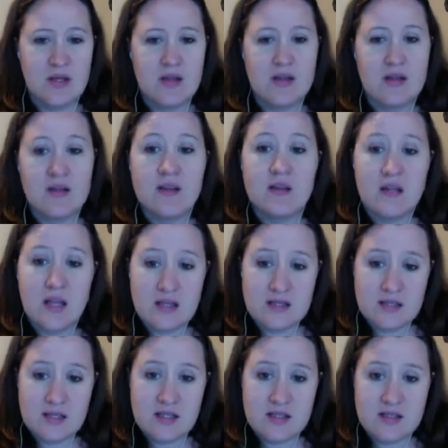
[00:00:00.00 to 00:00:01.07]
But the
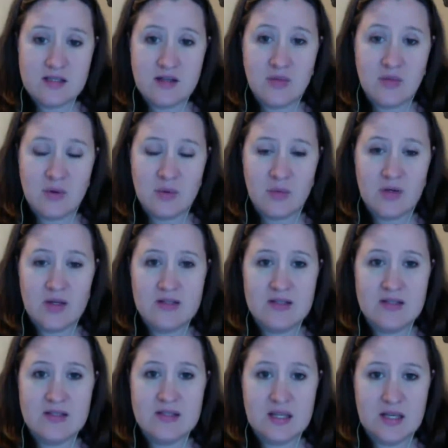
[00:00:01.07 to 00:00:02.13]
nice thing is, is that
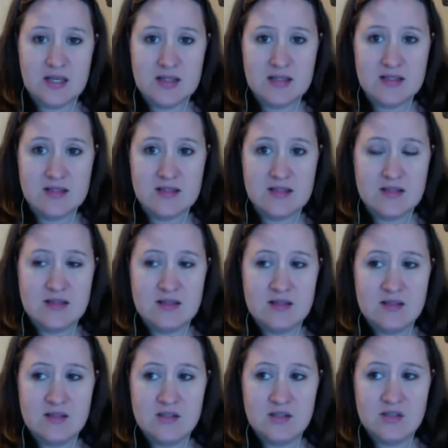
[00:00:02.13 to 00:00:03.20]
WordPress does
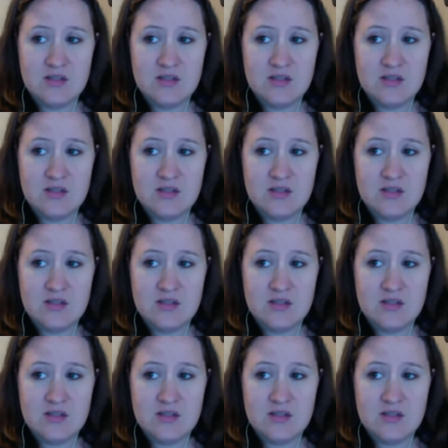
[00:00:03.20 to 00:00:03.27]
